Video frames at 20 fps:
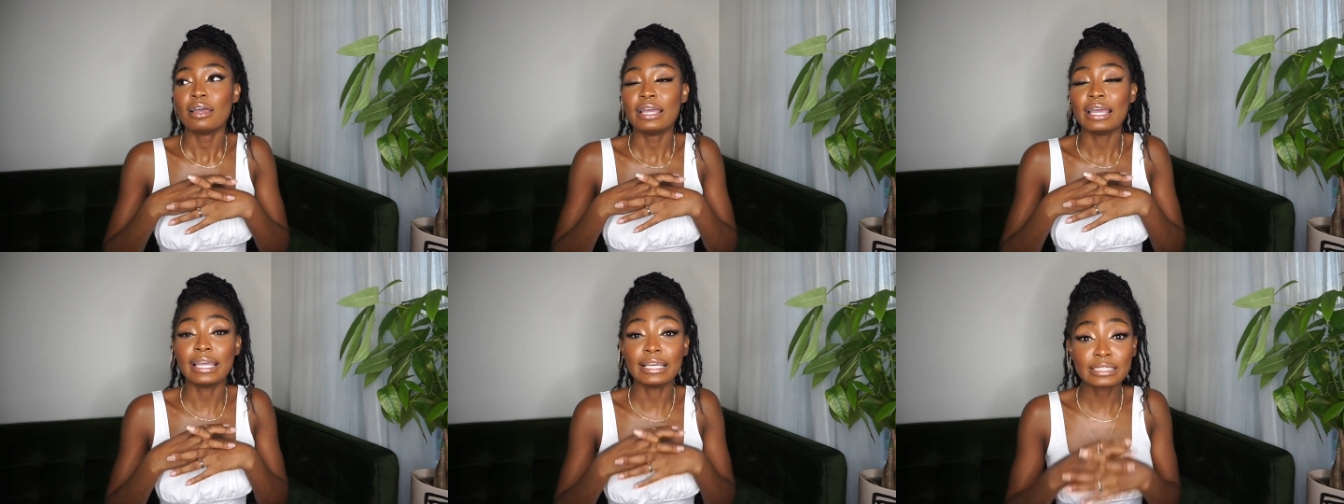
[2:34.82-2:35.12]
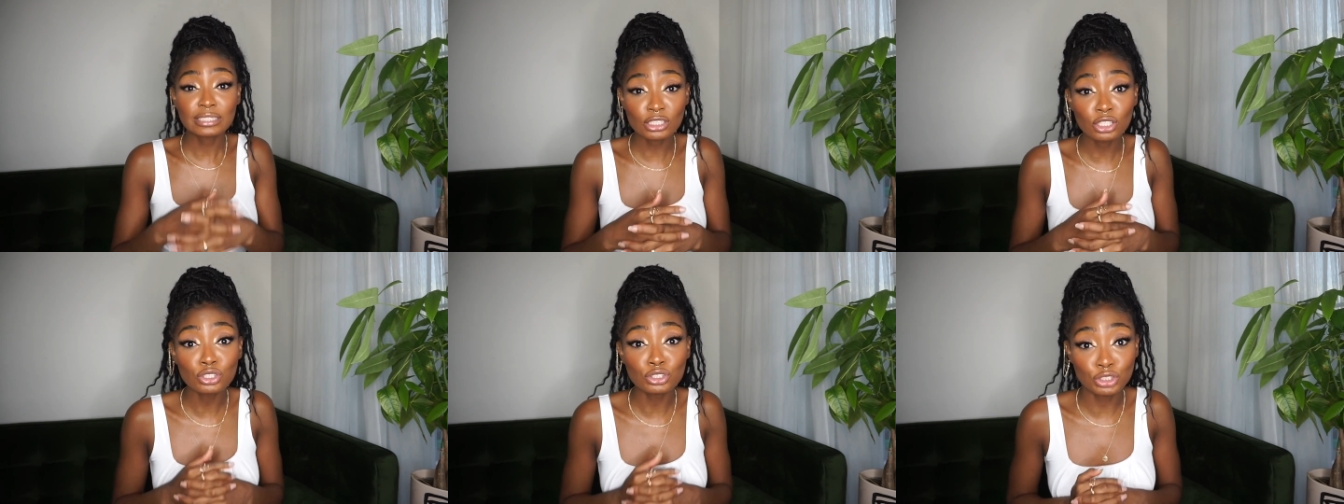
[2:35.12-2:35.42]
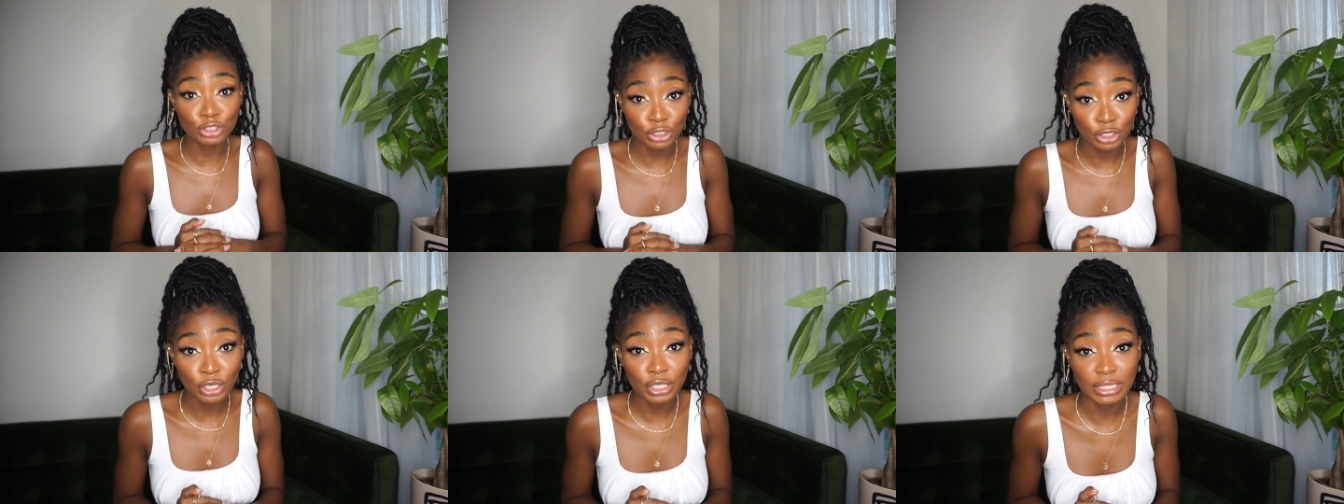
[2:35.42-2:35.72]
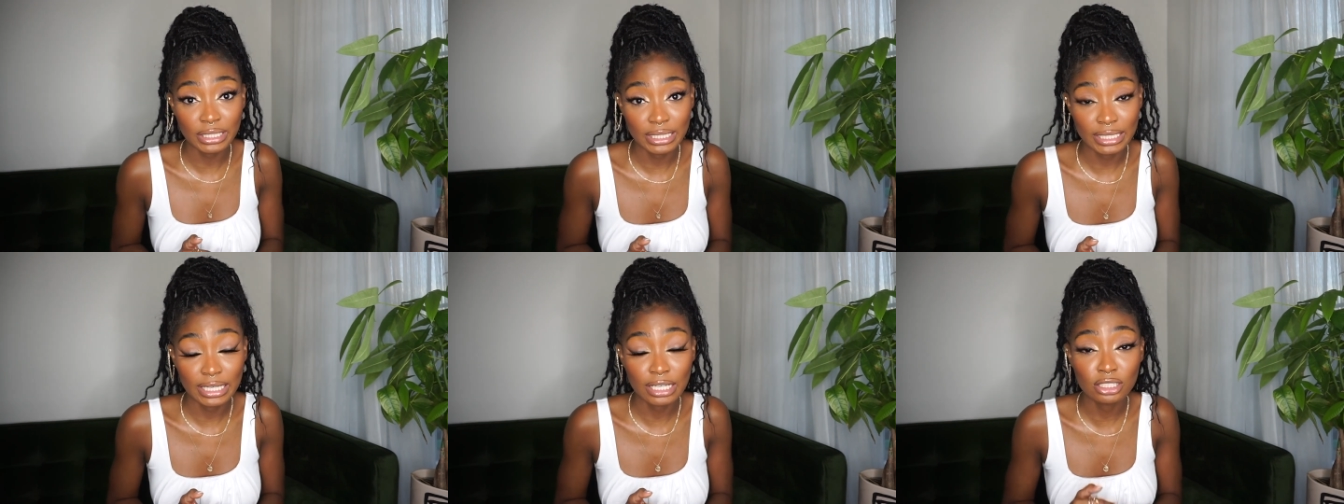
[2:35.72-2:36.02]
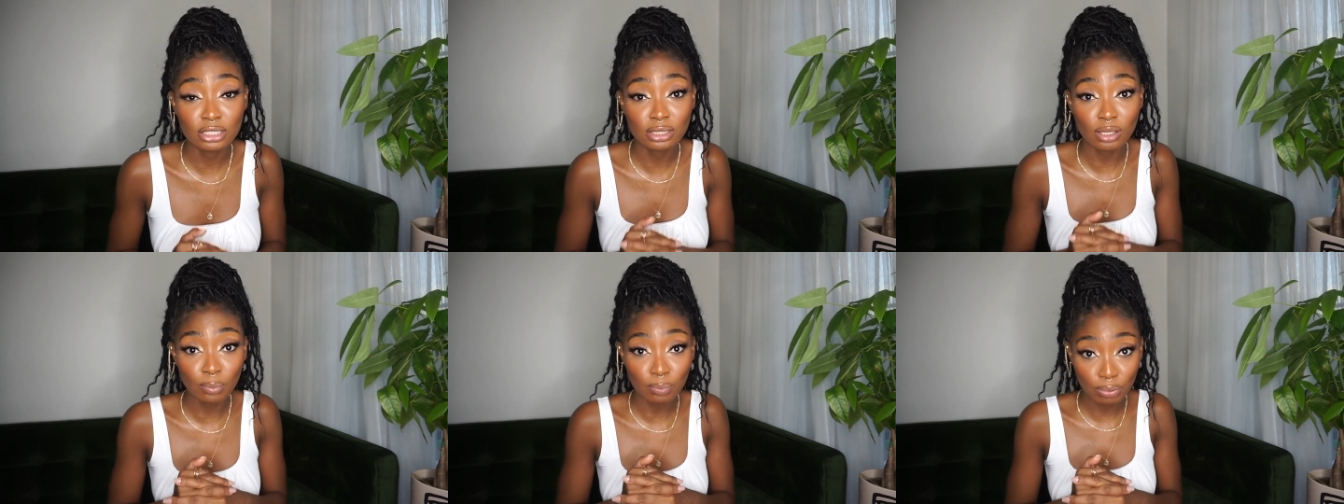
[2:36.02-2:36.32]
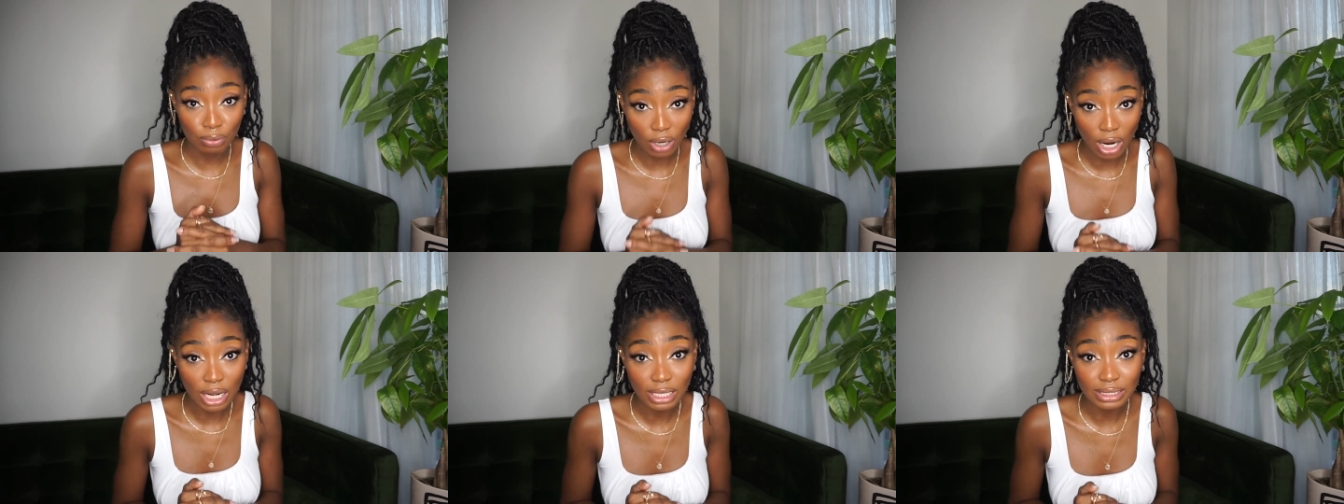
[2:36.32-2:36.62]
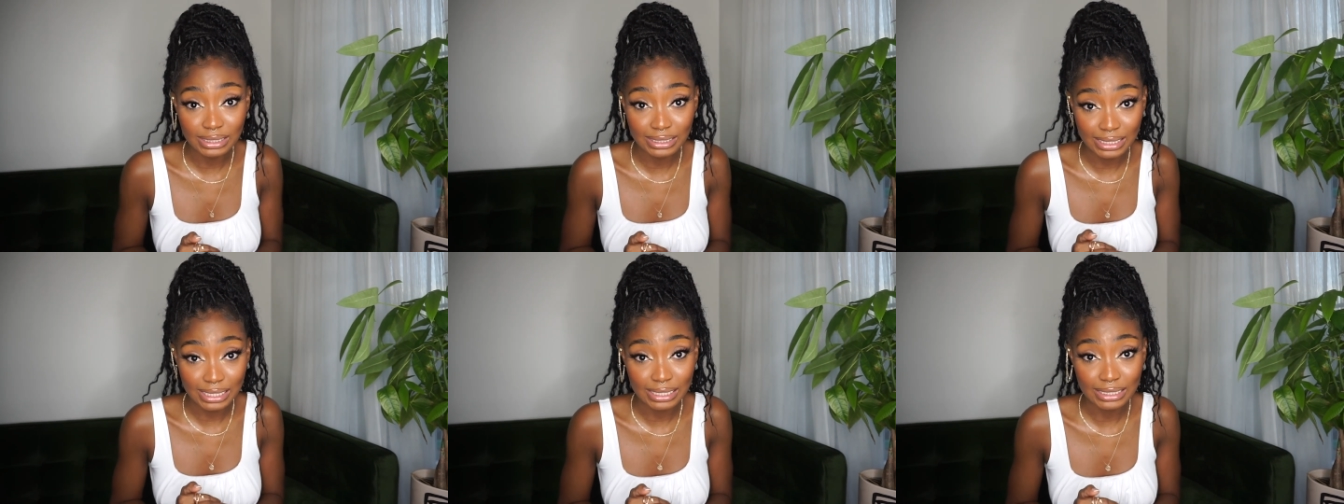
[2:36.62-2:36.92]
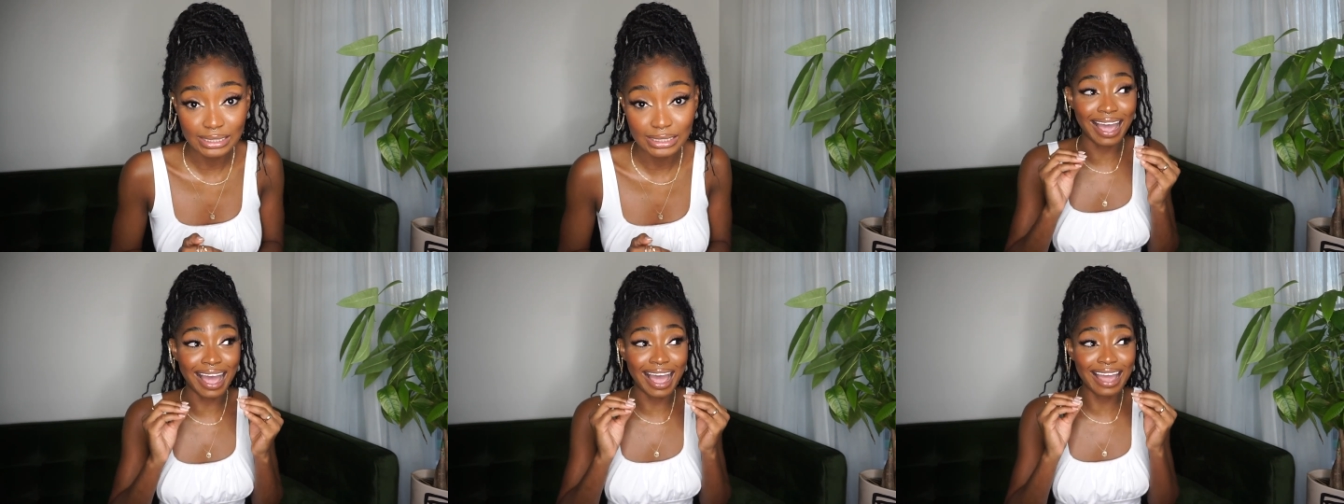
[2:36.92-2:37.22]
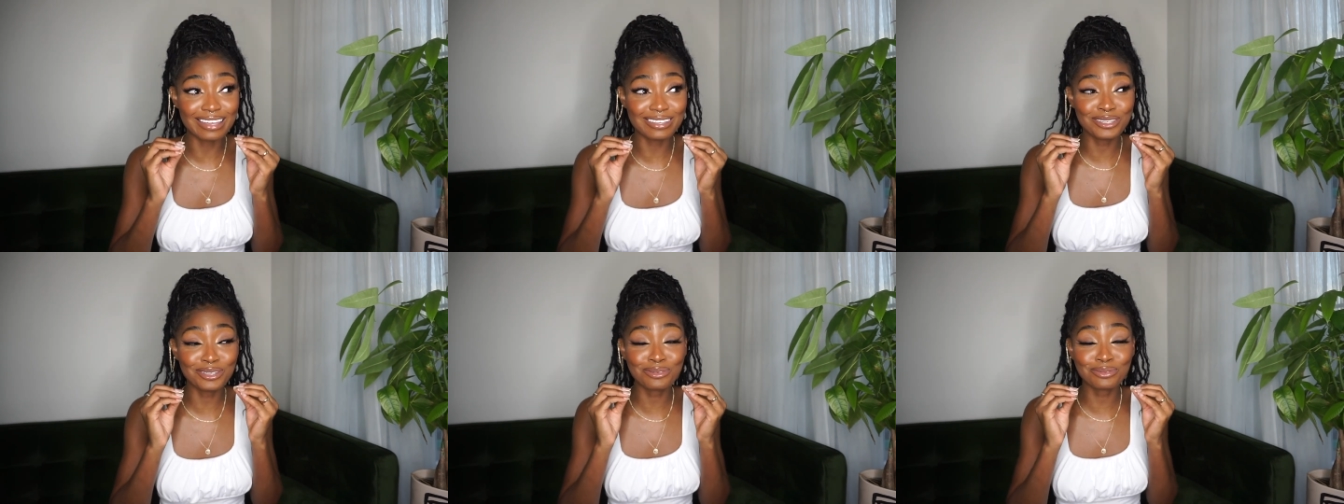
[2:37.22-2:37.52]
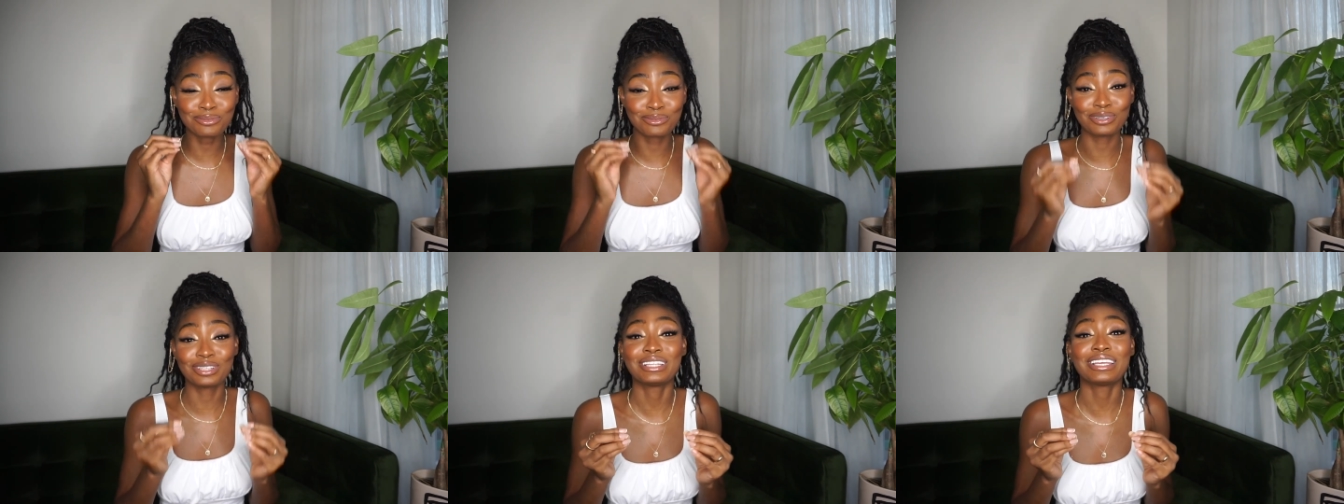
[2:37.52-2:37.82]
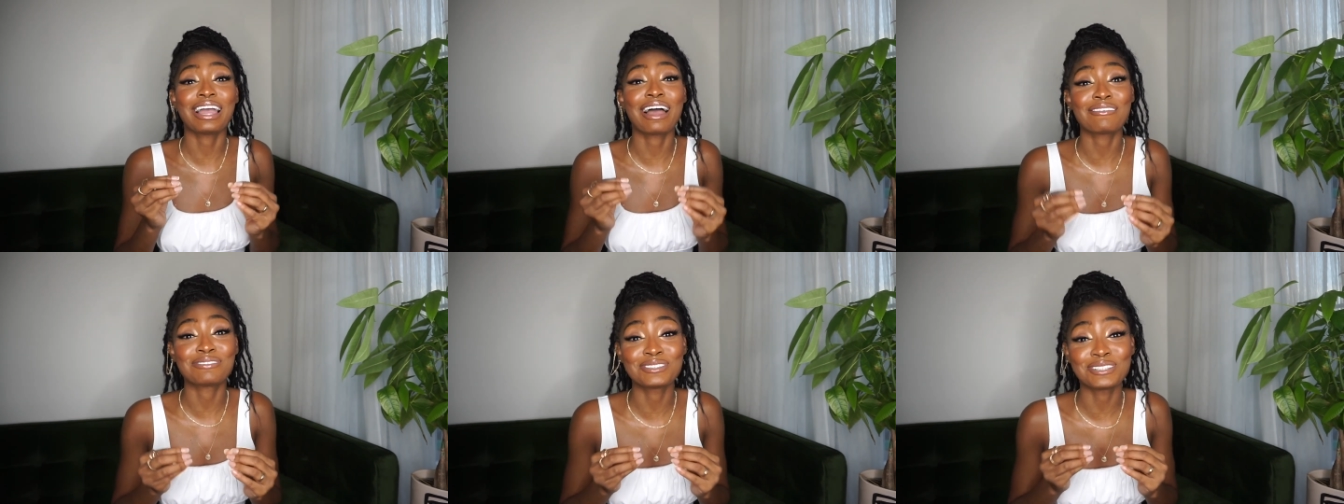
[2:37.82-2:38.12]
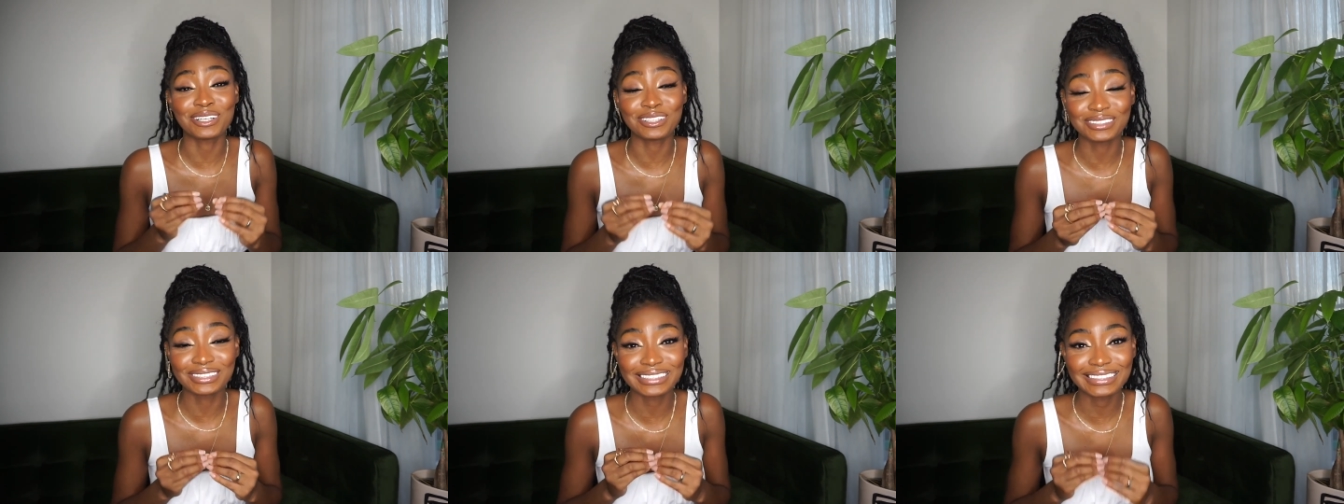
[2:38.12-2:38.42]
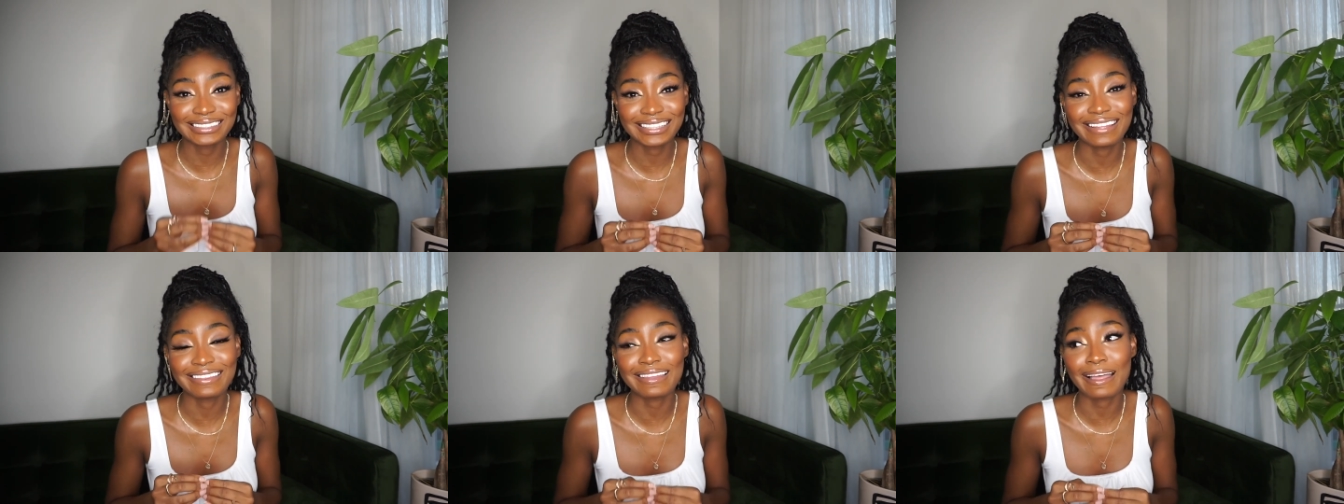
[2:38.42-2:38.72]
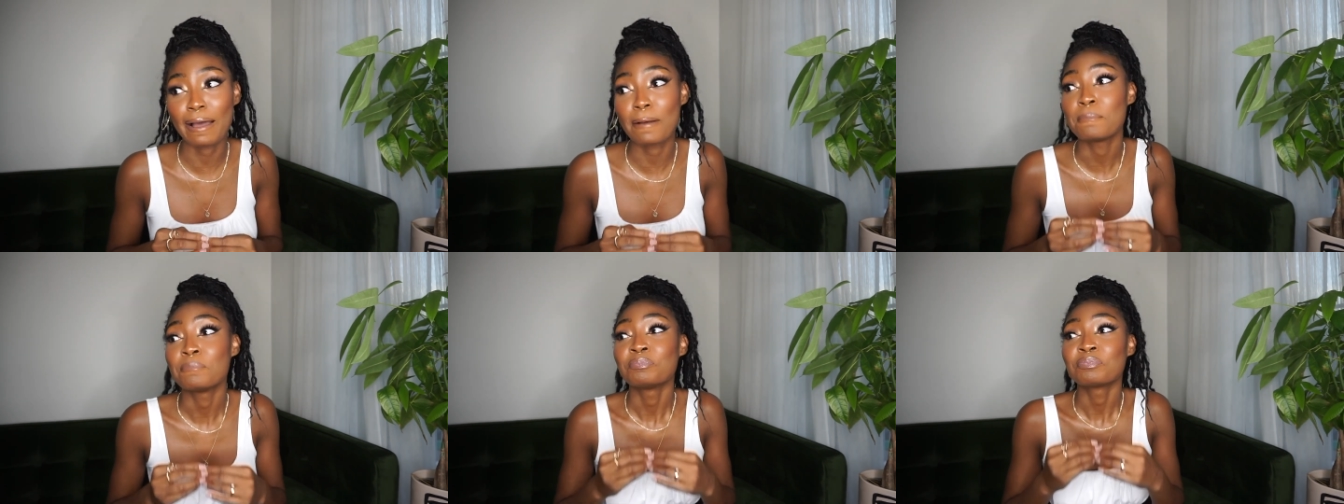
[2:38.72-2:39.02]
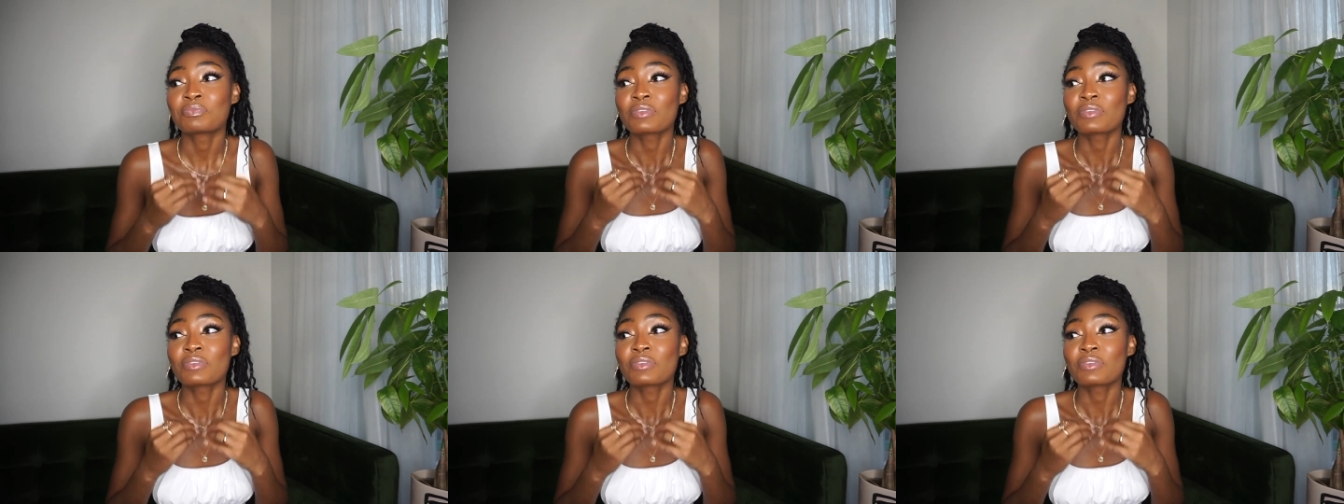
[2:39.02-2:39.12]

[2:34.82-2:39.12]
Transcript: it's a journey, it's a process. You really have to understand that.